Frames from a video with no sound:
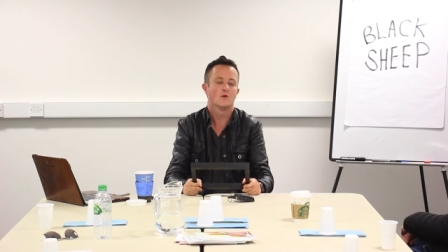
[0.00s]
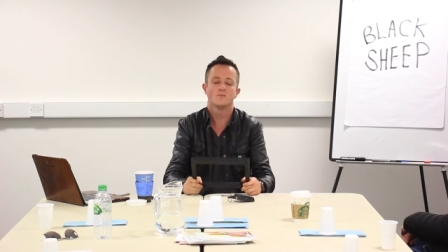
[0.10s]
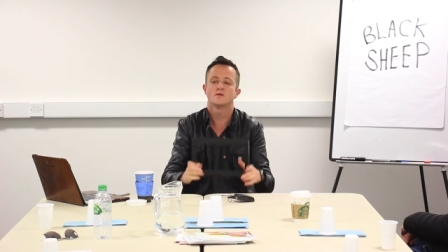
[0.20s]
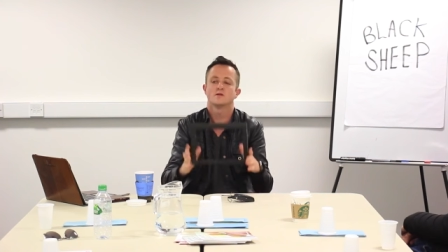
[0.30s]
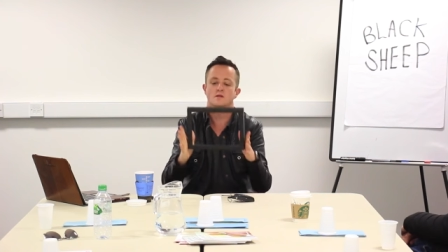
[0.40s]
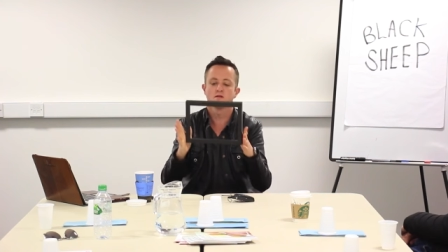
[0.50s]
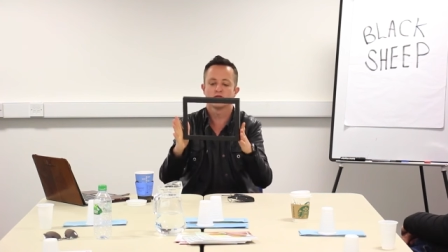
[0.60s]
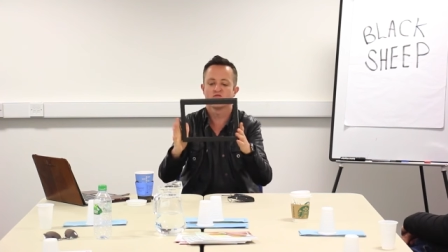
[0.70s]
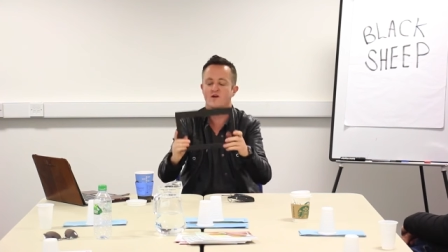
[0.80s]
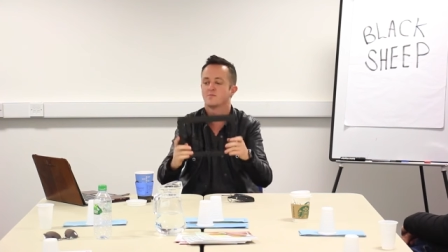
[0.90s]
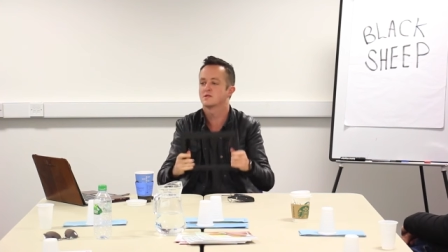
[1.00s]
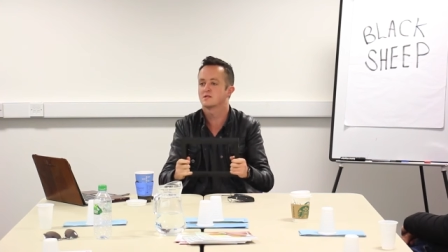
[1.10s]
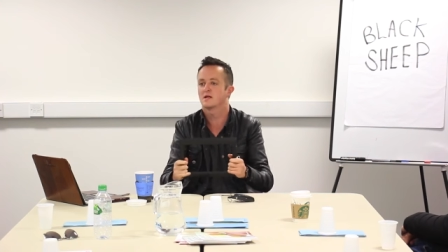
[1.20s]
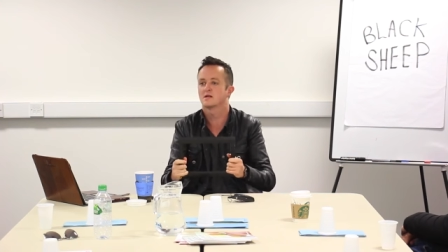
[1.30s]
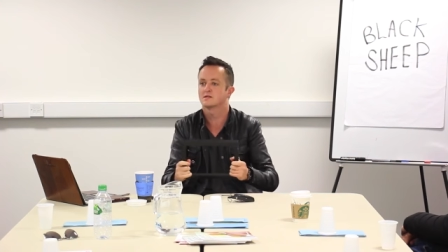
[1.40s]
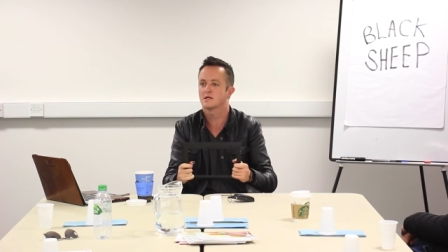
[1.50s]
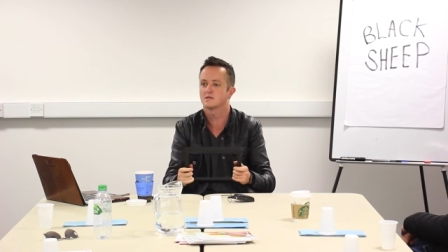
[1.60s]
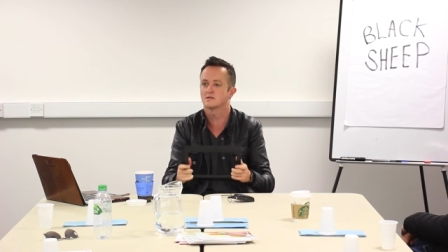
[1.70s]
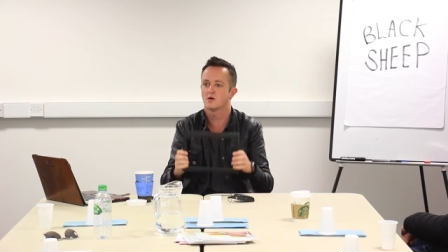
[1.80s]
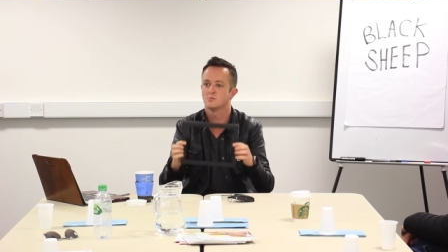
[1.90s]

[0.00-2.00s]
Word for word: Women, the famous saying says,